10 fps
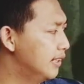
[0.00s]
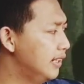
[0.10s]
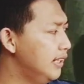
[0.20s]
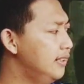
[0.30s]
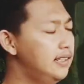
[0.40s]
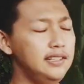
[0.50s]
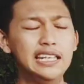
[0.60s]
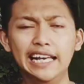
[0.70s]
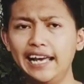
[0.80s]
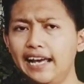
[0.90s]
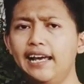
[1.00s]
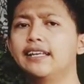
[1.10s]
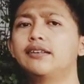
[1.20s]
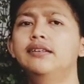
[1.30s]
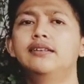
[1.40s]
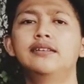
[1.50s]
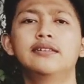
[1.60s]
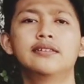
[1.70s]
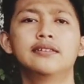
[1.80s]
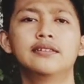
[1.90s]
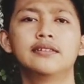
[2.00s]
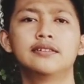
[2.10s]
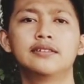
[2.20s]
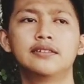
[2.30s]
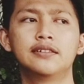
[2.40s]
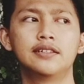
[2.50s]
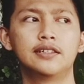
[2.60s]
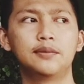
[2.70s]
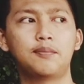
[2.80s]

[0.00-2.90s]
in the A, in the